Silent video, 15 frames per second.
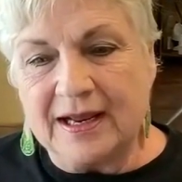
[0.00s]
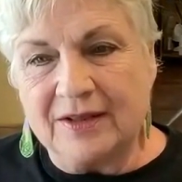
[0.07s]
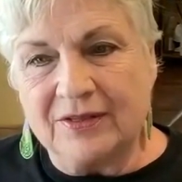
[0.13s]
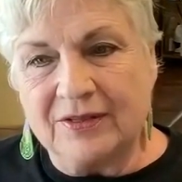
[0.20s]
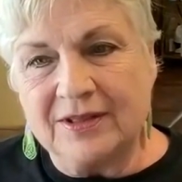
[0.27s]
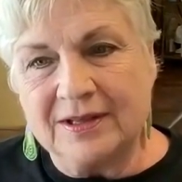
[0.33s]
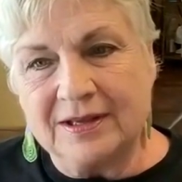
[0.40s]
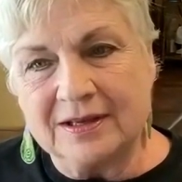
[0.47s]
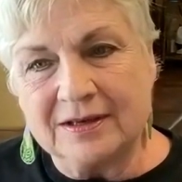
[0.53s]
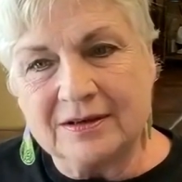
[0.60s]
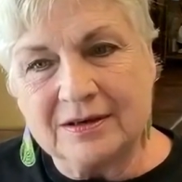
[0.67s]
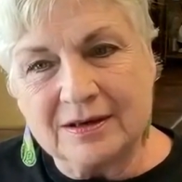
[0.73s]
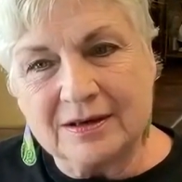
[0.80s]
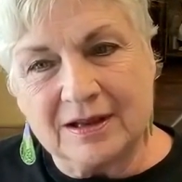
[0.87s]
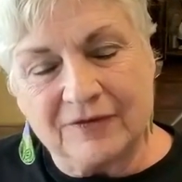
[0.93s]
And
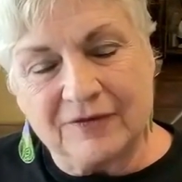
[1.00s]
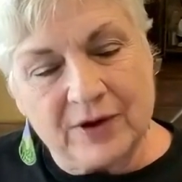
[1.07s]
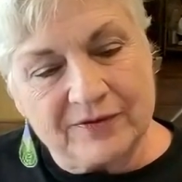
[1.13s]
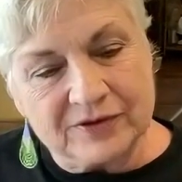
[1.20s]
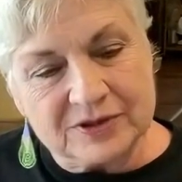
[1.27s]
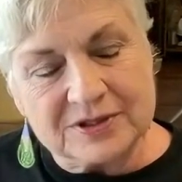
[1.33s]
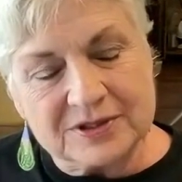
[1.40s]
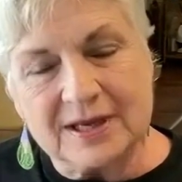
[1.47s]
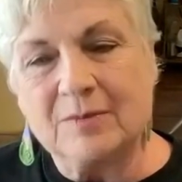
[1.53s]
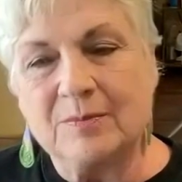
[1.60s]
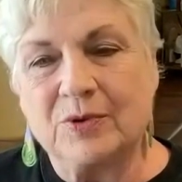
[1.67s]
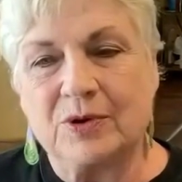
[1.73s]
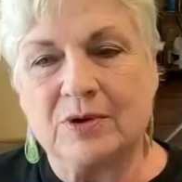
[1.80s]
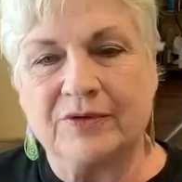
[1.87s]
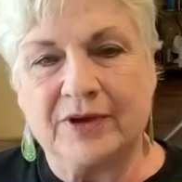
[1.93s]
then if you have a
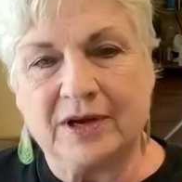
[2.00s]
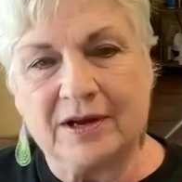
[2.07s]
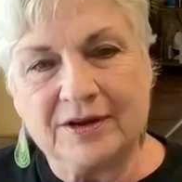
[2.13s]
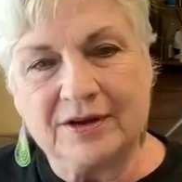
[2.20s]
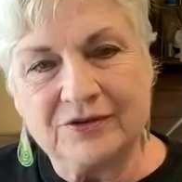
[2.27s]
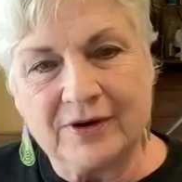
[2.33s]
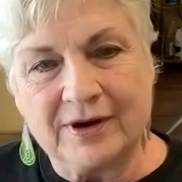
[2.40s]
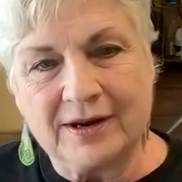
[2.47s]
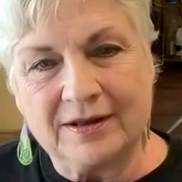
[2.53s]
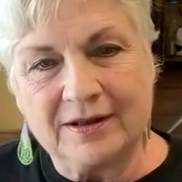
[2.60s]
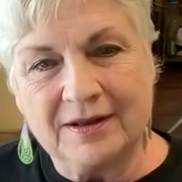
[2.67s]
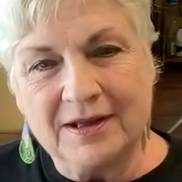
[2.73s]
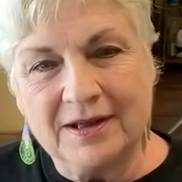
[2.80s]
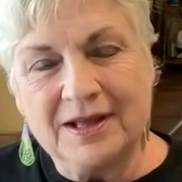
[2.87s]
second book on that contract,